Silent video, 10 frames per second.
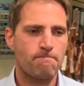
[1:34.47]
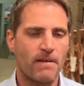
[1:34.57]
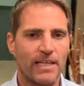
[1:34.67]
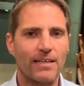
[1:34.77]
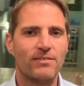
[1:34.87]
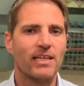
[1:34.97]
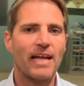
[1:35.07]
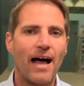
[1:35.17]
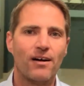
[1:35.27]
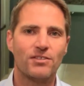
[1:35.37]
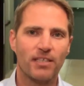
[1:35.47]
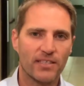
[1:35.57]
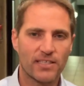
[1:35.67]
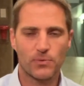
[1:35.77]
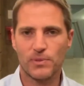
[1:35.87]
He gives the
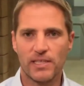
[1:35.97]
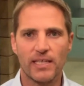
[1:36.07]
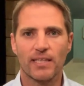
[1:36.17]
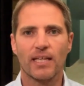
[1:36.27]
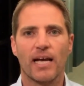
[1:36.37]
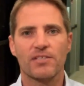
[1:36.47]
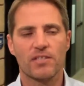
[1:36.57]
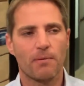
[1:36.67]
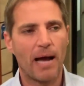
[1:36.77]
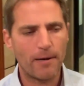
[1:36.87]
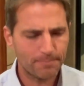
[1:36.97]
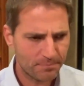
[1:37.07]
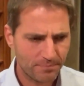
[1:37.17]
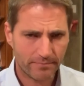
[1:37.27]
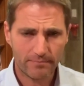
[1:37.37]
analogies, as we see in the lesson, about
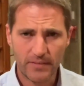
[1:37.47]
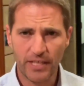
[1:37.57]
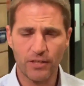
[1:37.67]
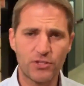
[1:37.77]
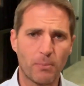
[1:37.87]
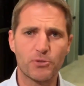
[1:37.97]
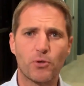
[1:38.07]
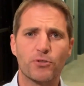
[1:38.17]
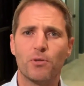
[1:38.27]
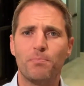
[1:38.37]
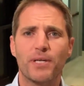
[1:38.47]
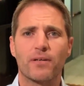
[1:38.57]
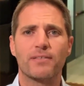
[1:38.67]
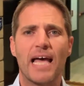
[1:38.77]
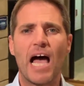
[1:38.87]
you know someone's going to build
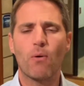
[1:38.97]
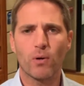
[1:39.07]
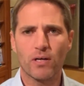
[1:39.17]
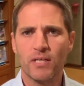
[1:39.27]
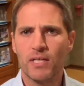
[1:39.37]
a tower.